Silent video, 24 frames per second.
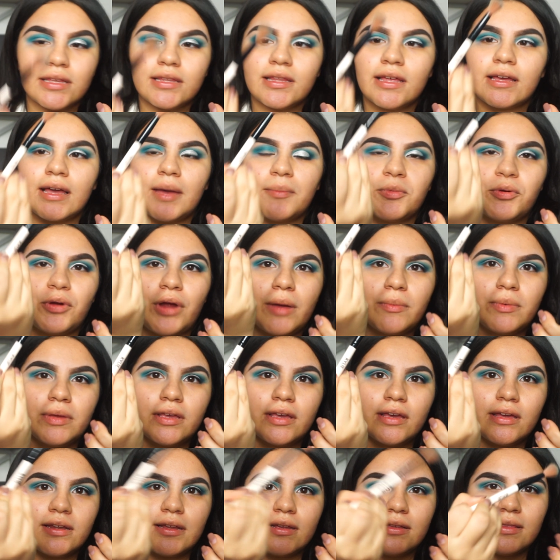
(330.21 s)
Like I'm grabbing
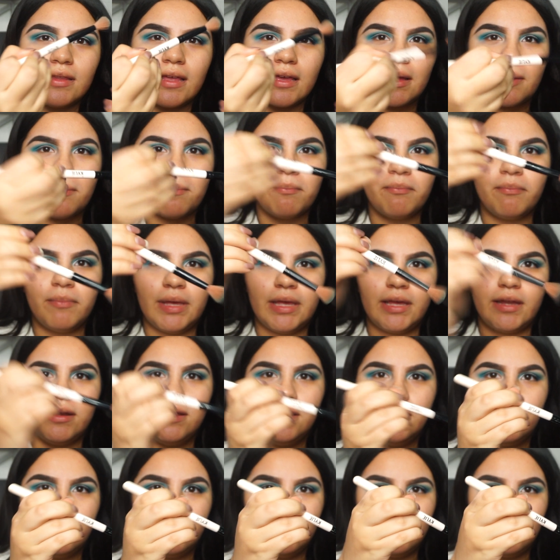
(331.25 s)
it like mid